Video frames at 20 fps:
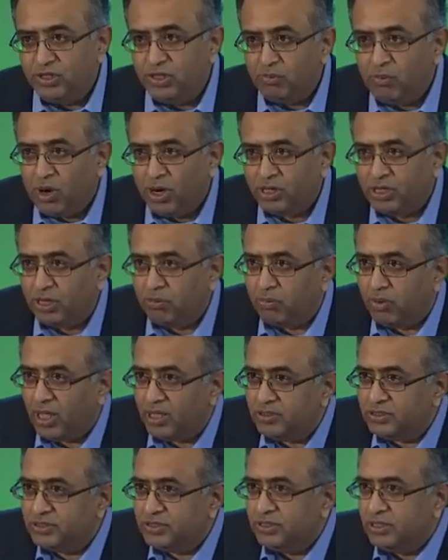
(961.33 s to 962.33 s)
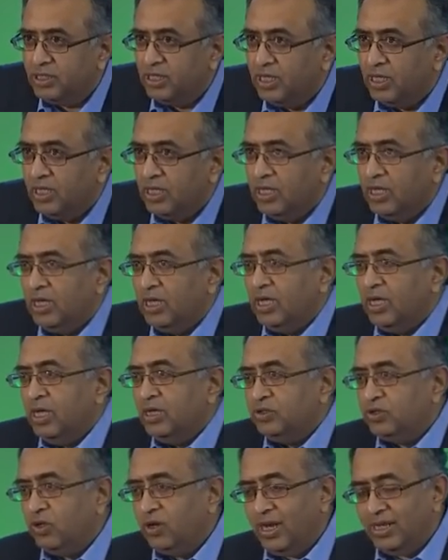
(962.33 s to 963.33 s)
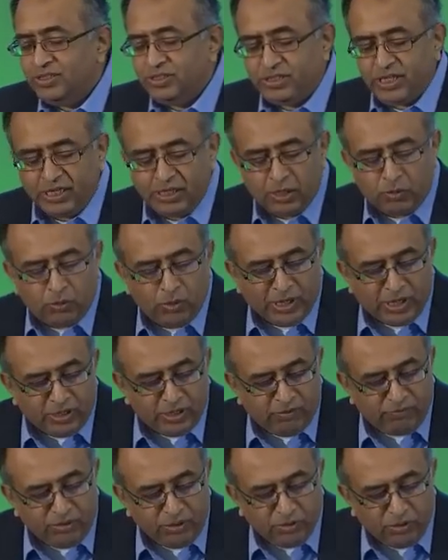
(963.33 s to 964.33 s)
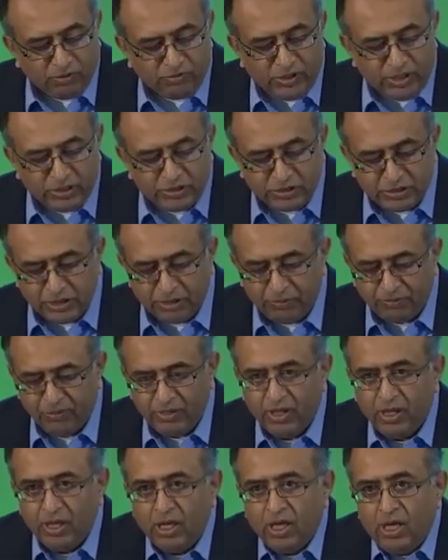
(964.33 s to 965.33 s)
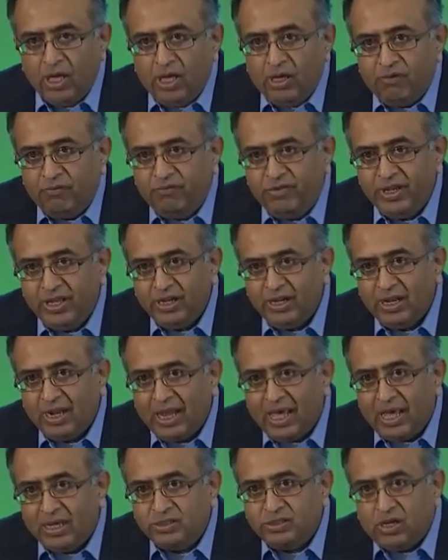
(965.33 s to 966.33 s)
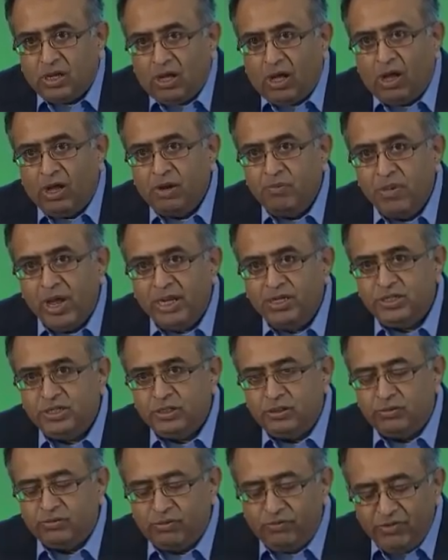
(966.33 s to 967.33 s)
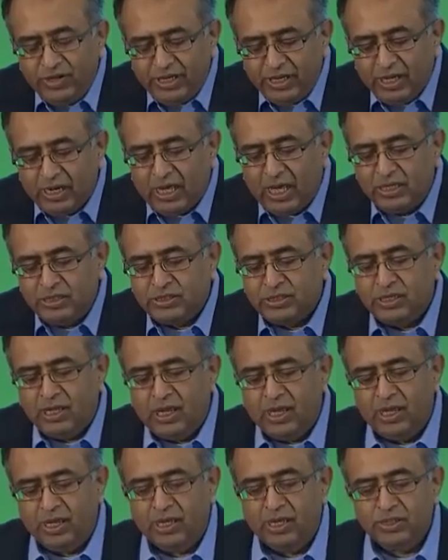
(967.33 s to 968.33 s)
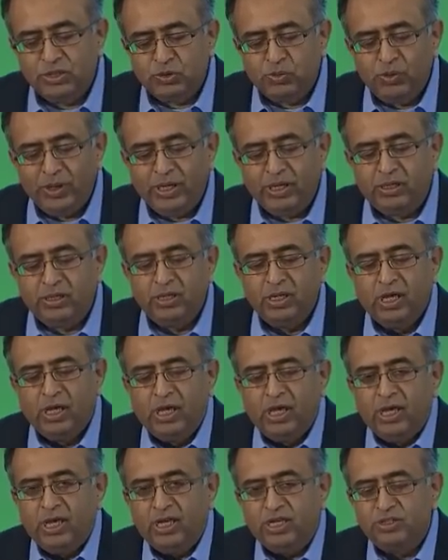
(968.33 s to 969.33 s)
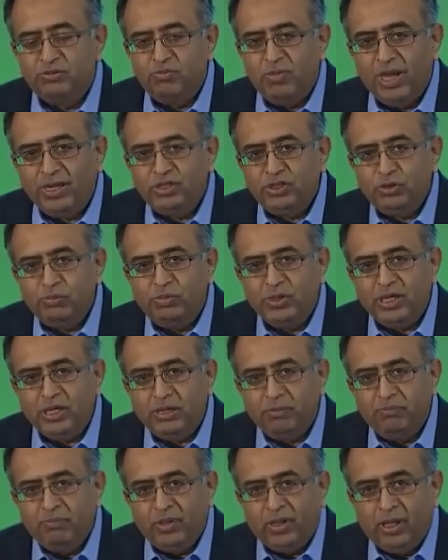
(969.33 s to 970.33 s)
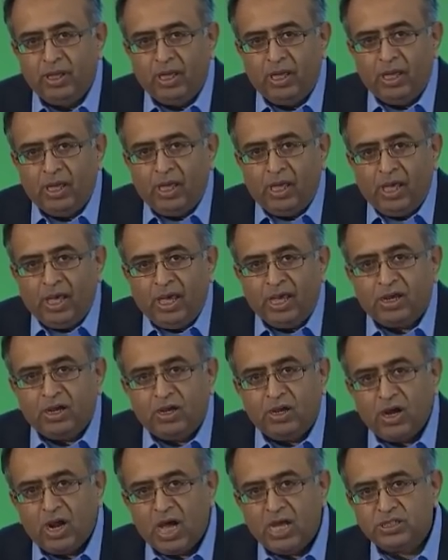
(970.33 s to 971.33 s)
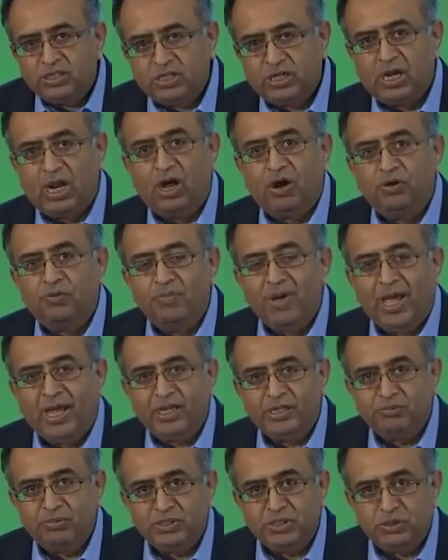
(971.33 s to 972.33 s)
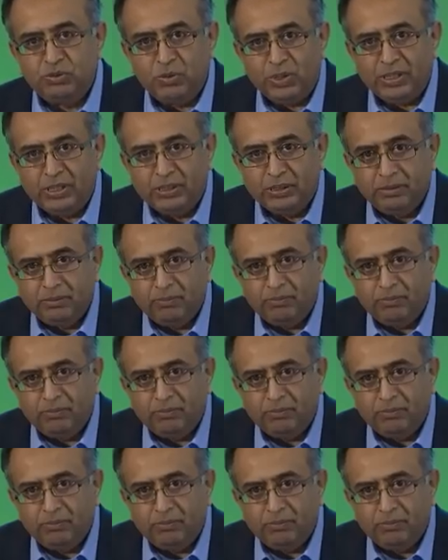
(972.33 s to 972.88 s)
in the marketplace. So let's take a quick review of this. vRealize automation, vRealize uh, suite is meant to be a cross-cloud management suite.